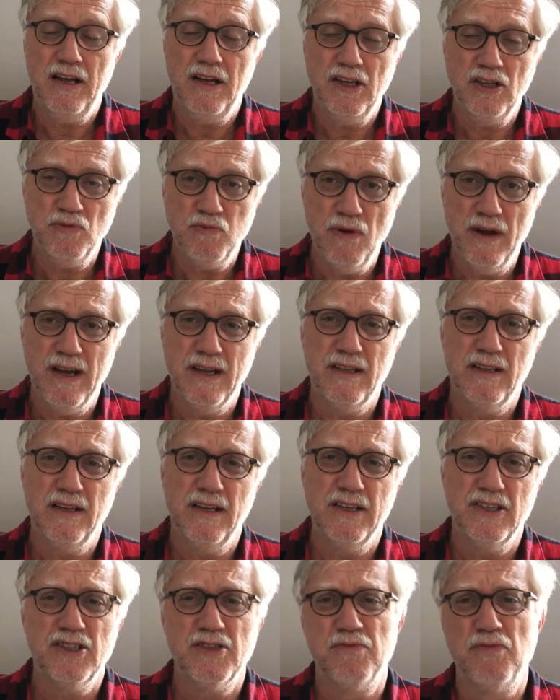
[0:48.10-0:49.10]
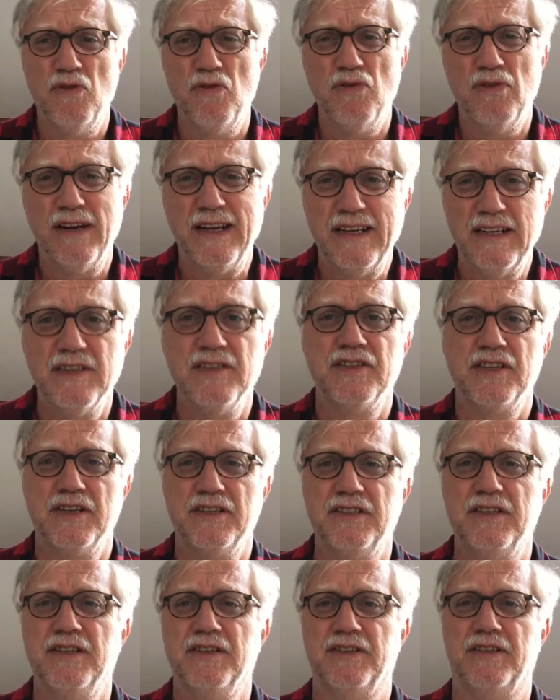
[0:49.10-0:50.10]
as well as small
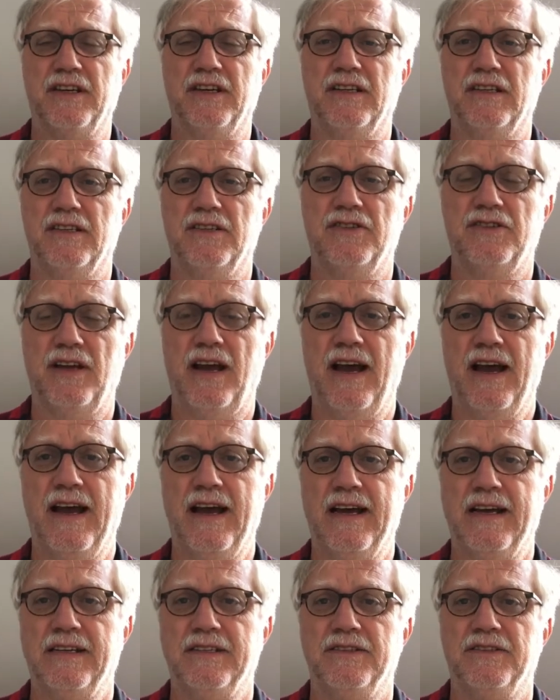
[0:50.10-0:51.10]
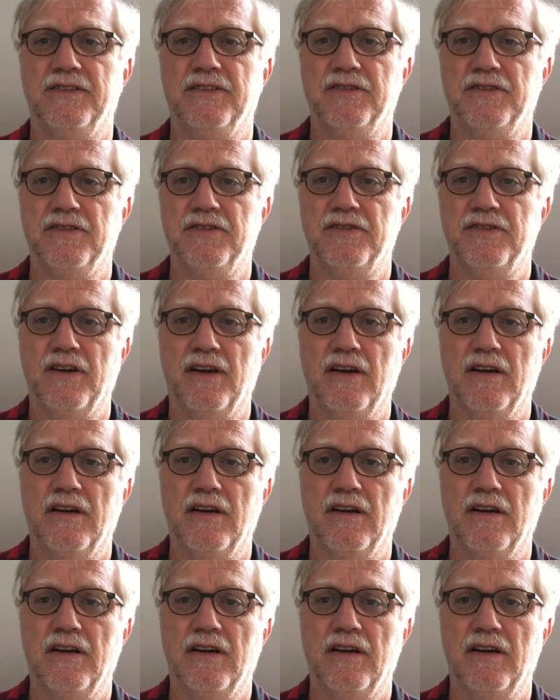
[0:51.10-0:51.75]
inconsistencies and